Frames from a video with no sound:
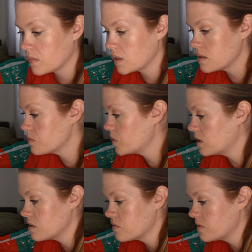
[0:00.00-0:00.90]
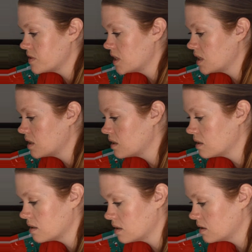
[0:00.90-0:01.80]
Let's put it as 15,
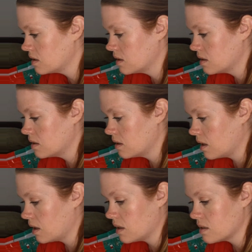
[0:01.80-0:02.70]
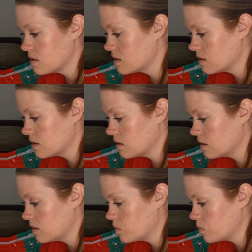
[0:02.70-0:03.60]
as
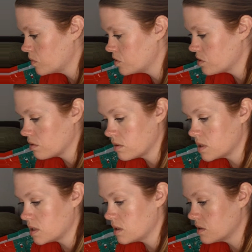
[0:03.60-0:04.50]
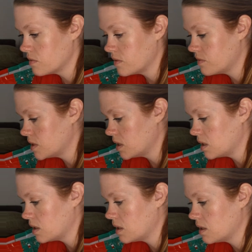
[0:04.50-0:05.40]
the majority is
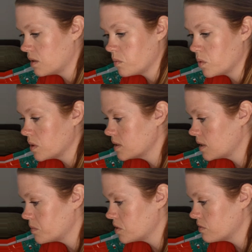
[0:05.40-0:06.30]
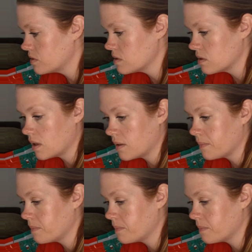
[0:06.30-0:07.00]
15, and then we'll accept offers on that.